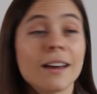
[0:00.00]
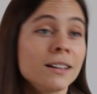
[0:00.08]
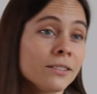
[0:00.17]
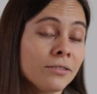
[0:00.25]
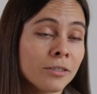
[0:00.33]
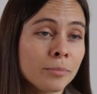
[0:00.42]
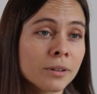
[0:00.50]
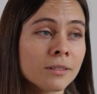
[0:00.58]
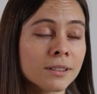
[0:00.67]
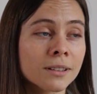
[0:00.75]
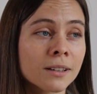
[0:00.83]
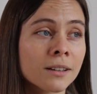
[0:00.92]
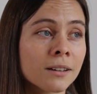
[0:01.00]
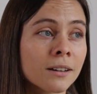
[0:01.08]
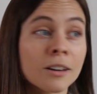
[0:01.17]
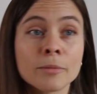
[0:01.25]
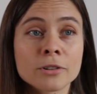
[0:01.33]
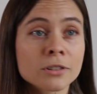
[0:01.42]
And if you build
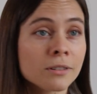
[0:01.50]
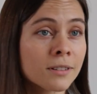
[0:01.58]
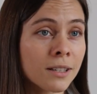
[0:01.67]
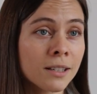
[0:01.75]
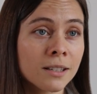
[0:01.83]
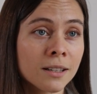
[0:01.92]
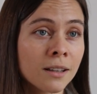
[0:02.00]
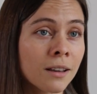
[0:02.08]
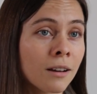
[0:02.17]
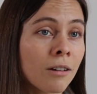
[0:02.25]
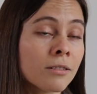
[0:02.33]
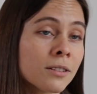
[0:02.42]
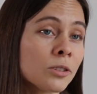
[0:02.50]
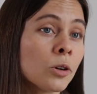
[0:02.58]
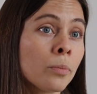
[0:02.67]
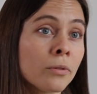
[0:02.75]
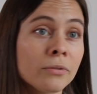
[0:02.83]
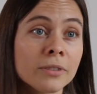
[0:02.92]
a commercial city on the
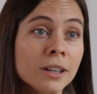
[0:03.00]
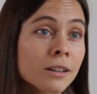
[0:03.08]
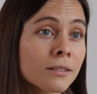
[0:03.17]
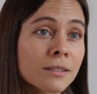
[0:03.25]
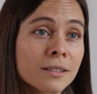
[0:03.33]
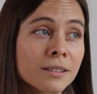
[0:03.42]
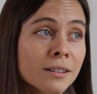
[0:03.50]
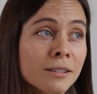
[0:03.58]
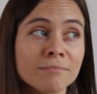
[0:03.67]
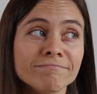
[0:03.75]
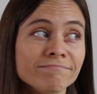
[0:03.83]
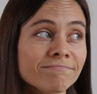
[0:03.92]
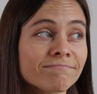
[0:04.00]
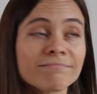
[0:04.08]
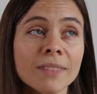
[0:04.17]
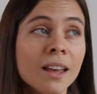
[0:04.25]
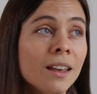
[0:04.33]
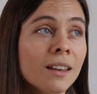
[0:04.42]
top of hills, uh,
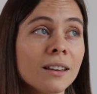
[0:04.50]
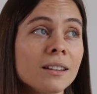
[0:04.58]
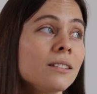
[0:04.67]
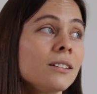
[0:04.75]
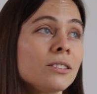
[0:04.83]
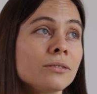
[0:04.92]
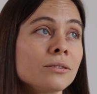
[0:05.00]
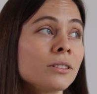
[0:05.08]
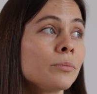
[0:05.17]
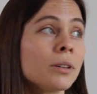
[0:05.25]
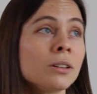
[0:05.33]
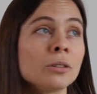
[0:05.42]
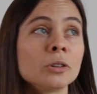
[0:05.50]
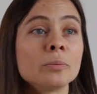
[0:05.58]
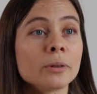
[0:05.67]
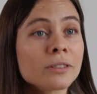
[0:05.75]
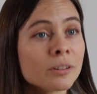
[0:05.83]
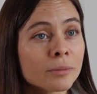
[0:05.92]
it will be
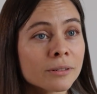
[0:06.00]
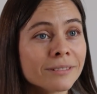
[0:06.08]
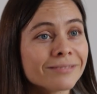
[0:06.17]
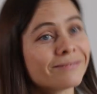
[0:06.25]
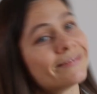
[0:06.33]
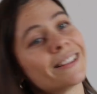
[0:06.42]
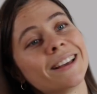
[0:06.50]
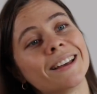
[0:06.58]
not possible.